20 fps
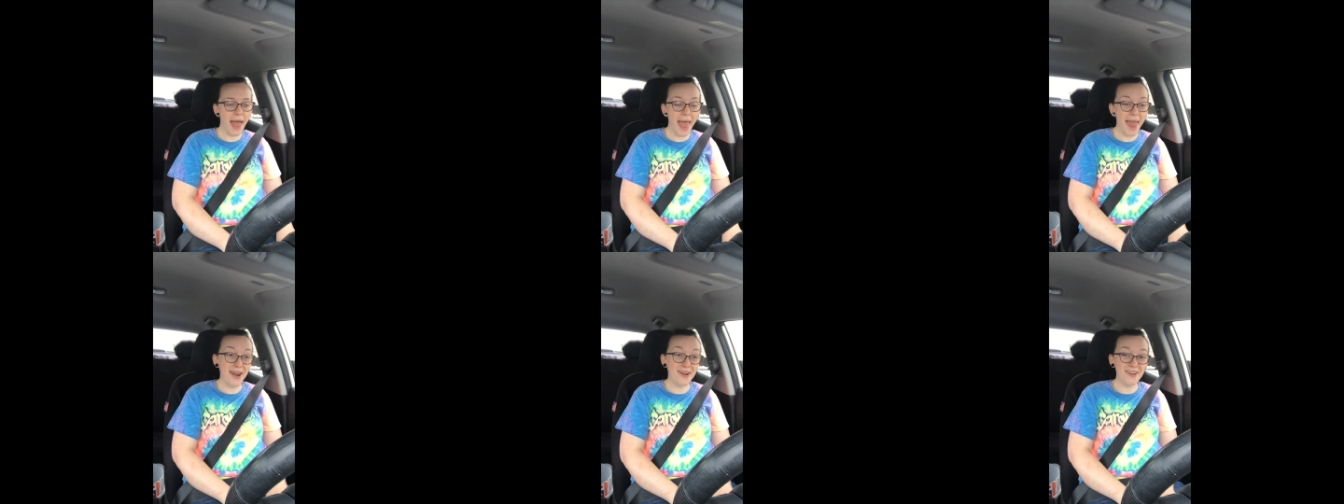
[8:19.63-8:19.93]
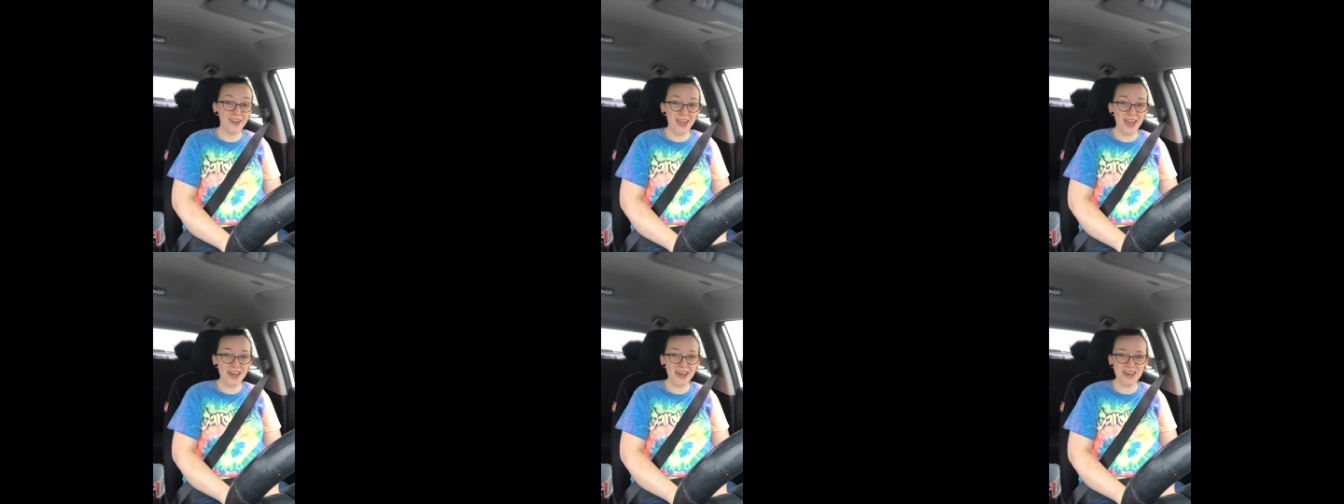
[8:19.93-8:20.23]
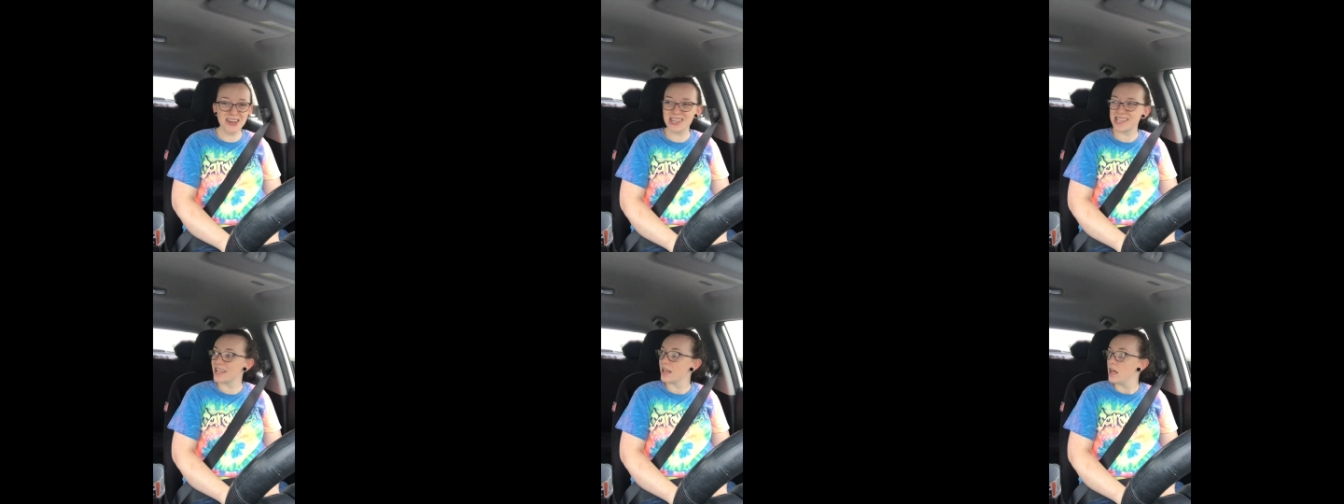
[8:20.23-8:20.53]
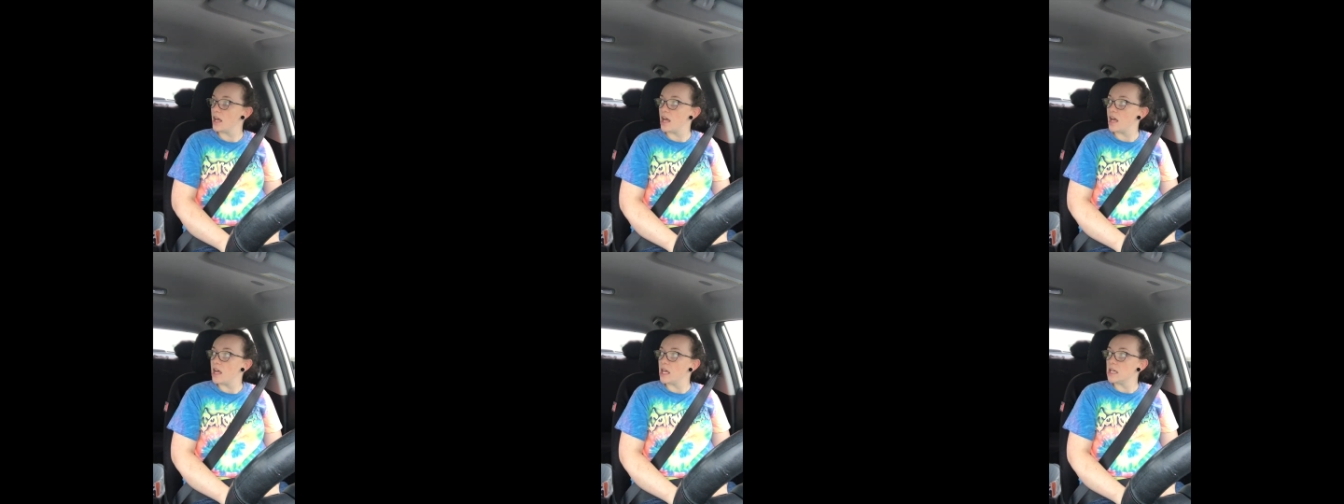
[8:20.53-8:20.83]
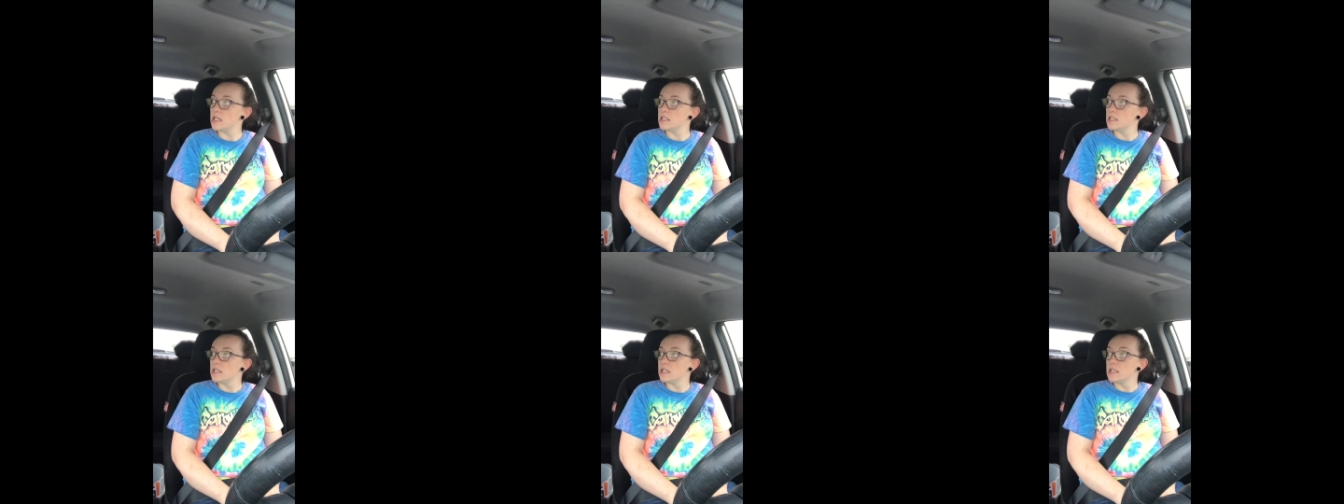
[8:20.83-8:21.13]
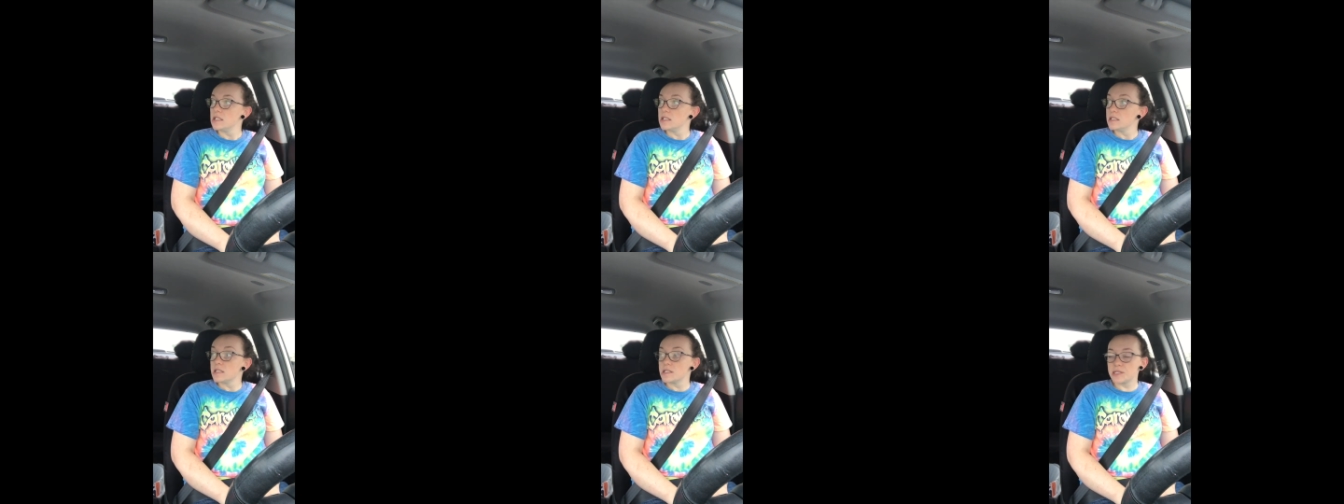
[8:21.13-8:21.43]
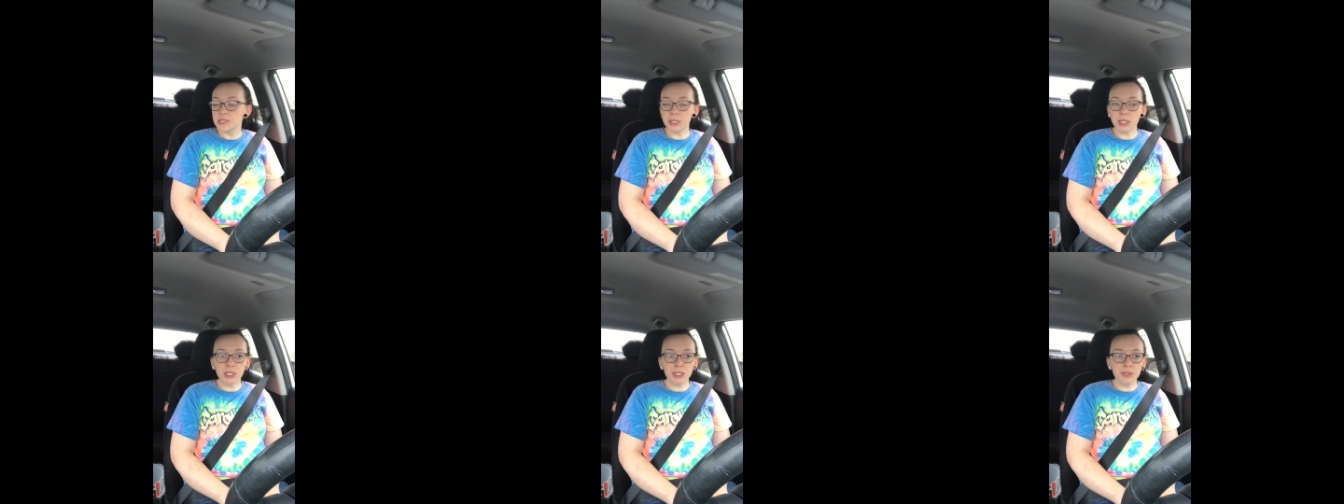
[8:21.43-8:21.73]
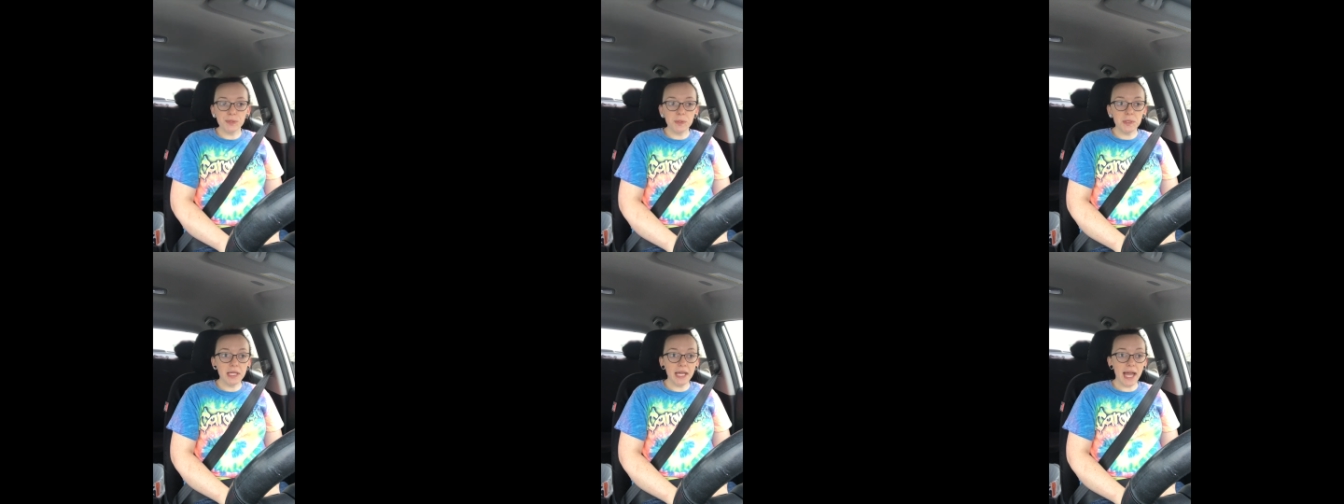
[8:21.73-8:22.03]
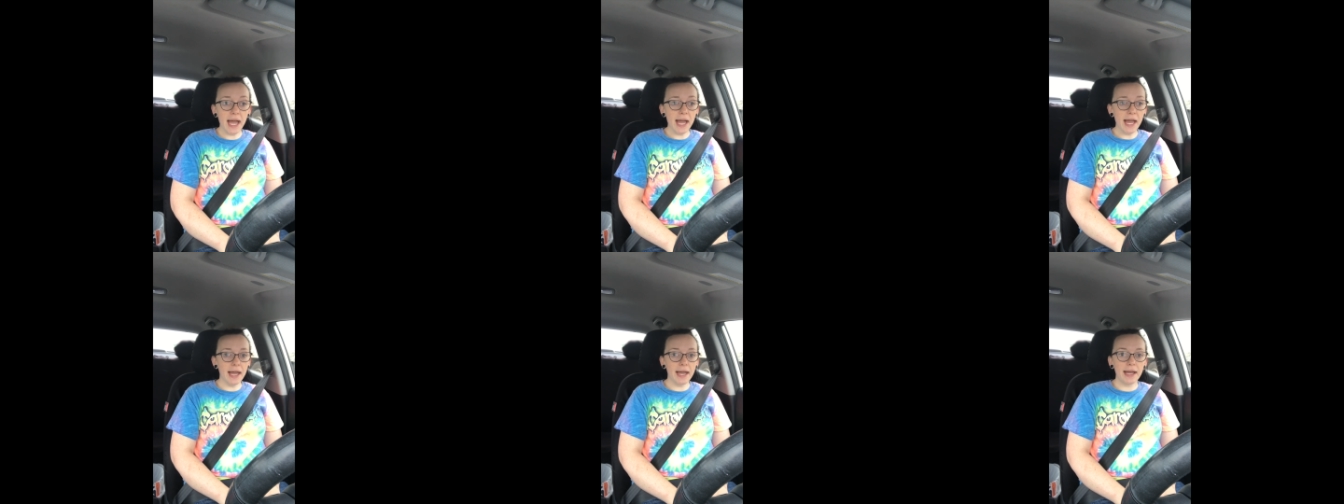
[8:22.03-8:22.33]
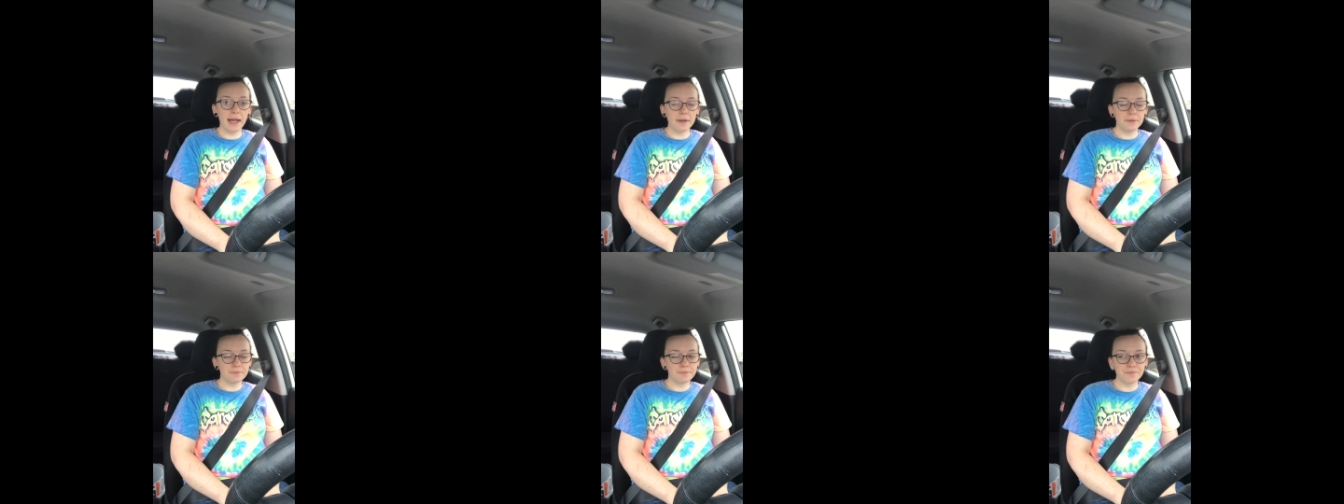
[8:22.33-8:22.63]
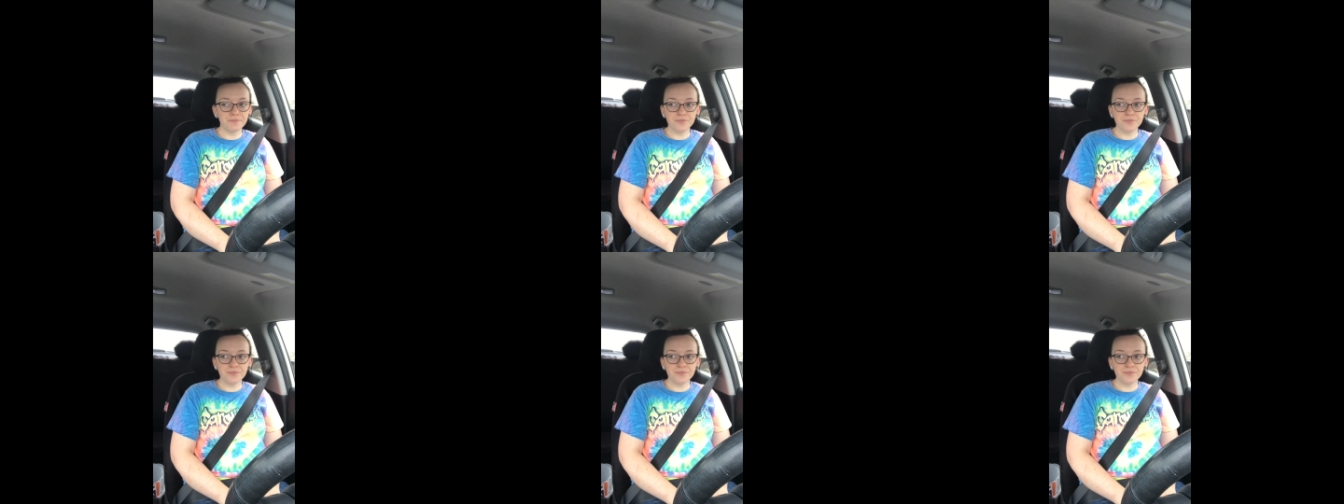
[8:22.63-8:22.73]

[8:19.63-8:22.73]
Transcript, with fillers: I don't know so yeah